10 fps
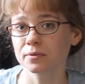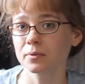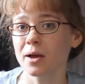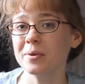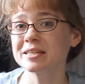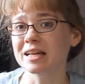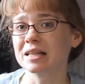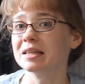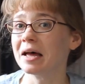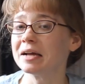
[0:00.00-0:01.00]
for rabbits
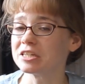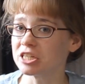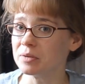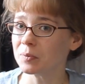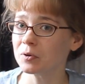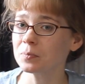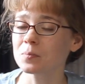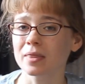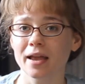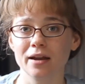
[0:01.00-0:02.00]
a lot cheaper
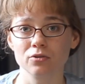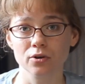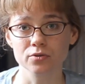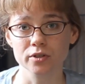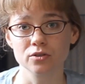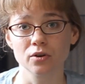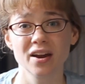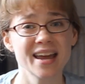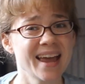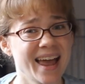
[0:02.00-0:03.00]
at a grocery
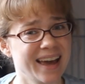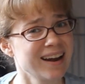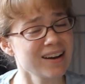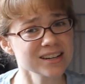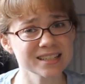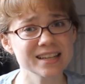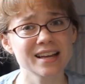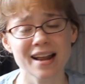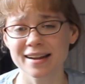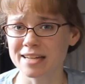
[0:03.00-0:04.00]
store. And honestly,
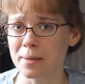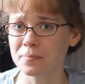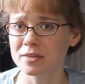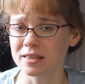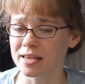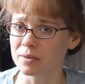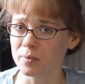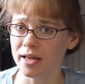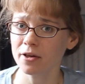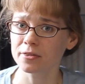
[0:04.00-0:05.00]
a lot of times they can
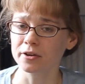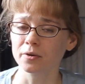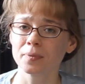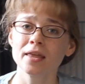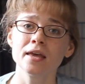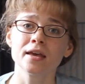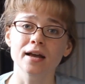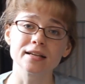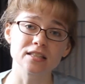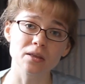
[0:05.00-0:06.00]
be healthier,
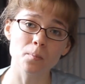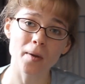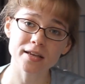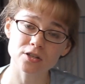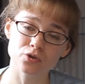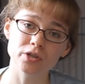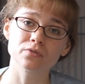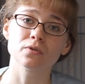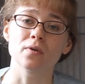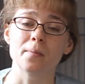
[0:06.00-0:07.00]
because the best
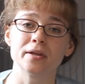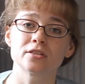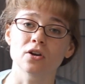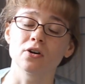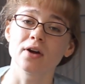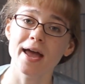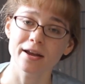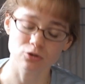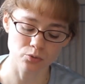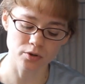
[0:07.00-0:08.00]
treats for rabbits are
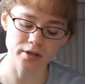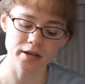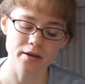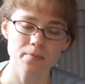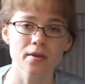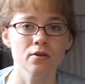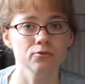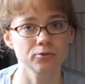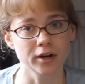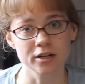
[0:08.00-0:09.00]
actually
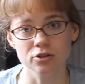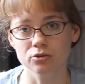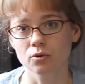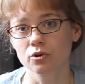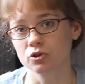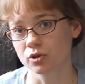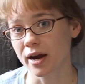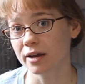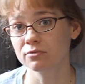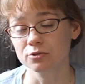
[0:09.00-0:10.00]
fresh or
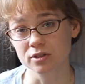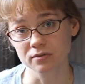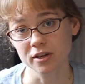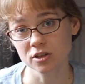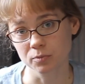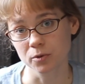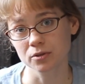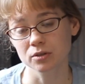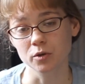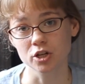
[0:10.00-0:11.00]
dried fruits and
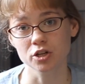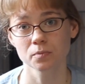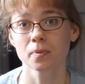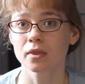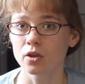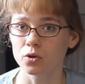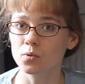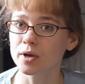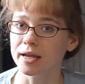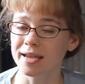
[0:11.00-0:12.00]
vegetables, which
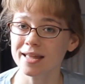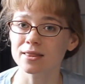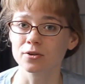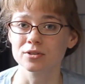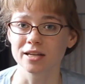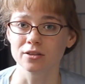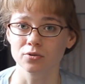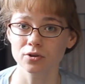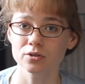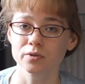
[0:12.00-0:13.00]
you can get those at the
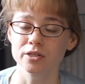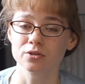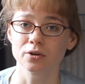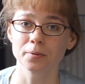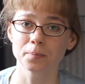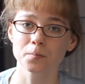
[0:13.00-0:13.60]
grocery store.